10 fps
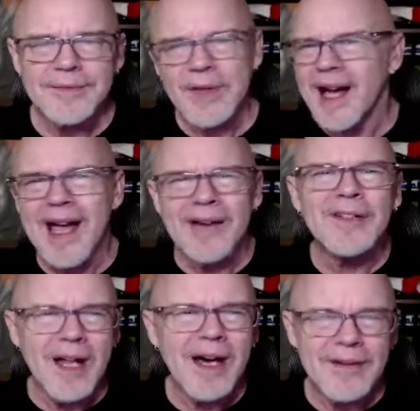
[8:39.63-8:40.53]
I have a
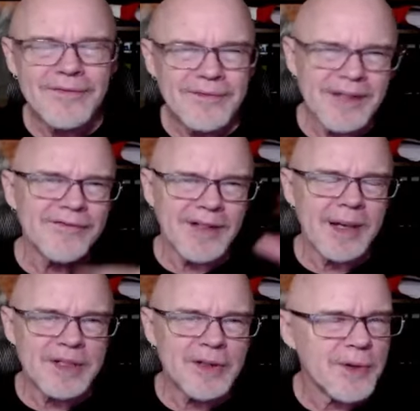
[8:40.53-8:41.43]
lot of
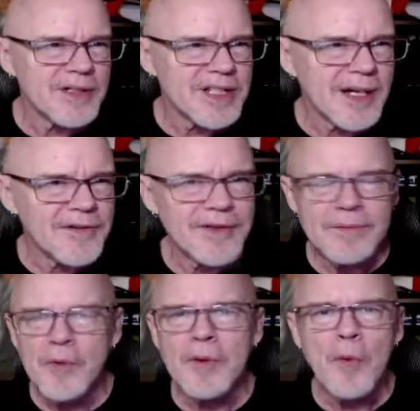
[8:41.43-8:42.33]
inflammatory stuff,
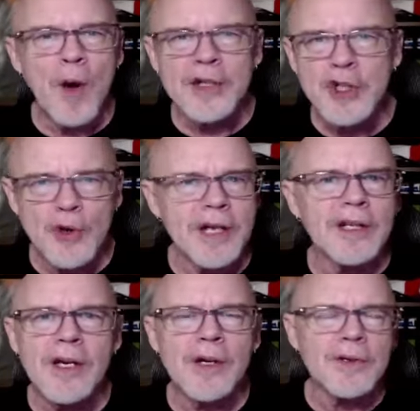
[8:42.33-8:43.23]
and when one joint
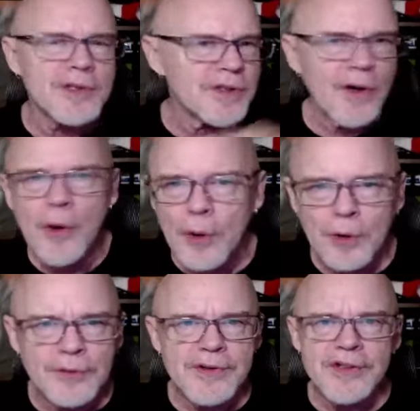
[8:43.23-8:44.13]
goes, the
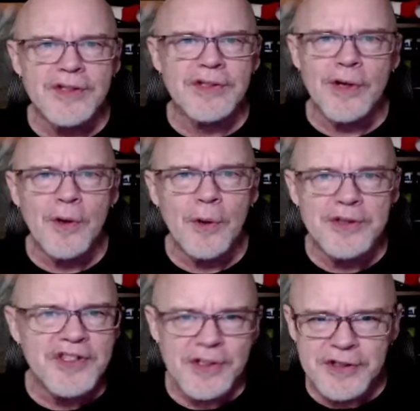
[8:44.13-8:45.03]
whole the whole
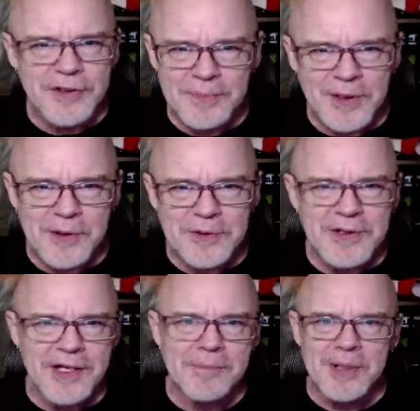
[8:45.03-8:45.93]
system goes
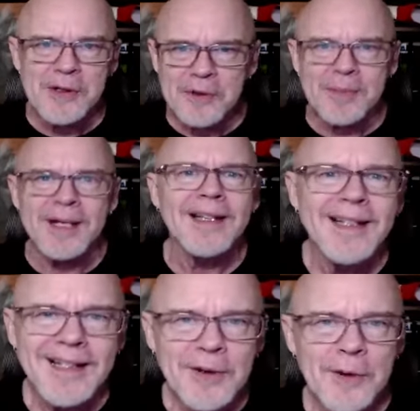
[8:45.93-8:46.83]
kaboom,
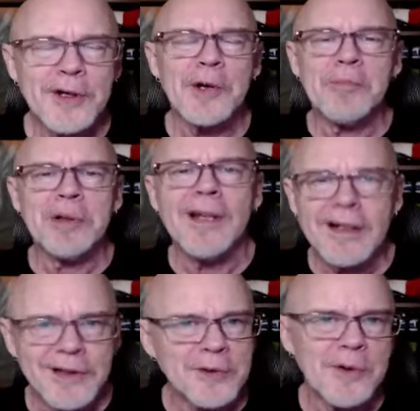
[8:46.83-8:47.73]
or
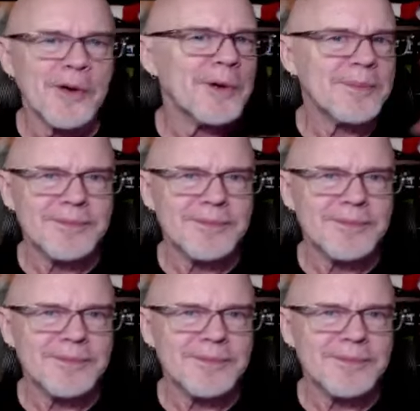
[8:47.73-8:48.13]
kerplunk, or